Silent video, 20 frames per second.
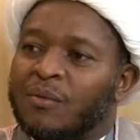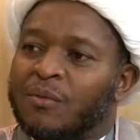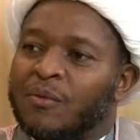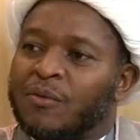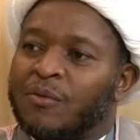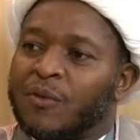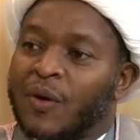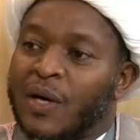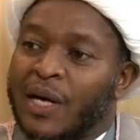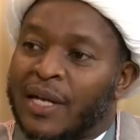
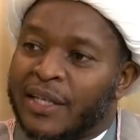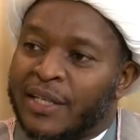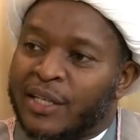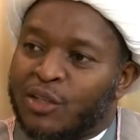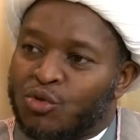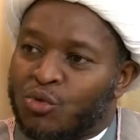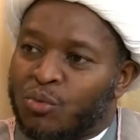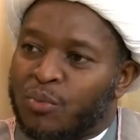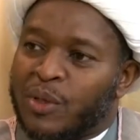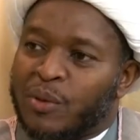for Ali
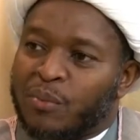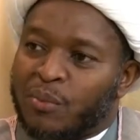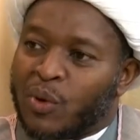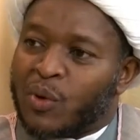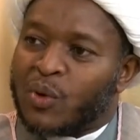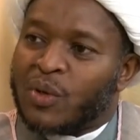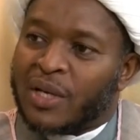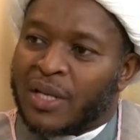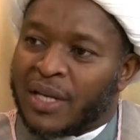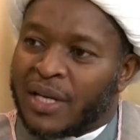to be
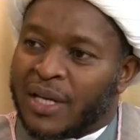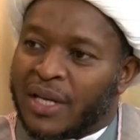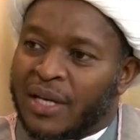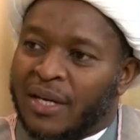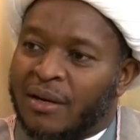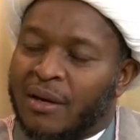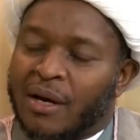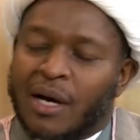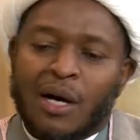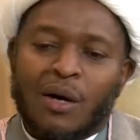born there,
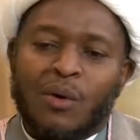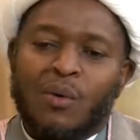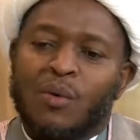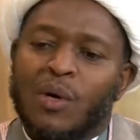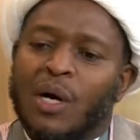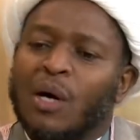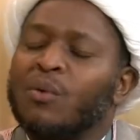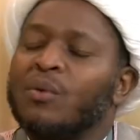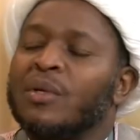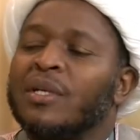
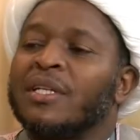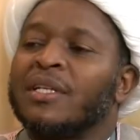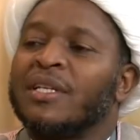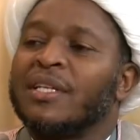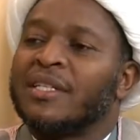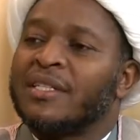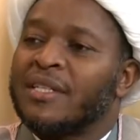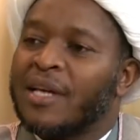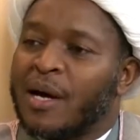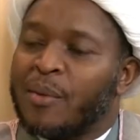how did
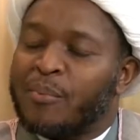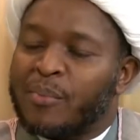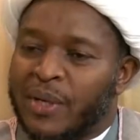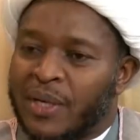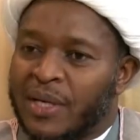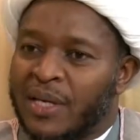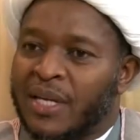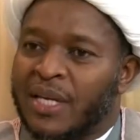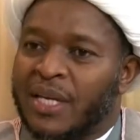it happen?